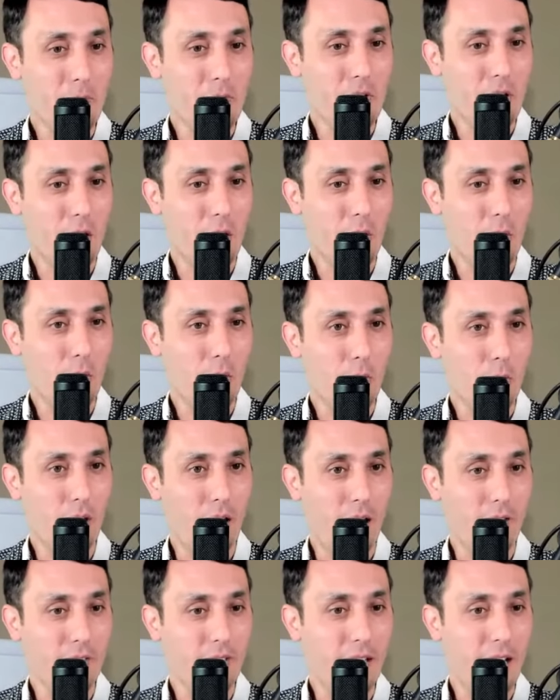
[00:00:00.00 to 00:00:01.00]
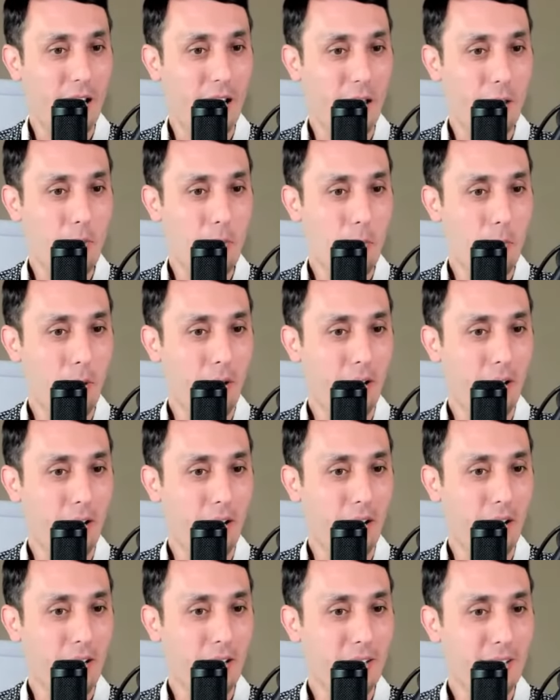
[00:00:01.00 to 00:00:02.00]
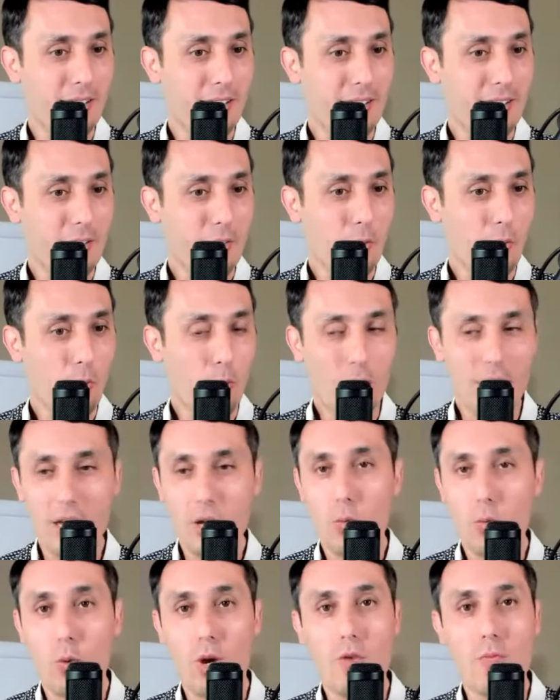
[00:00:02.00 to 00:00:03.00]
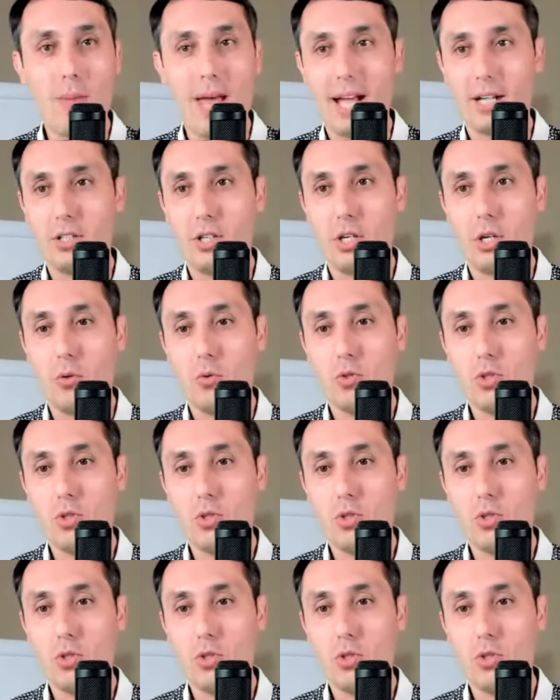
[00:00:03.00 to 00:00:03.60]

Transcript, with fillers: so we have the name, but uh, we wave back to you.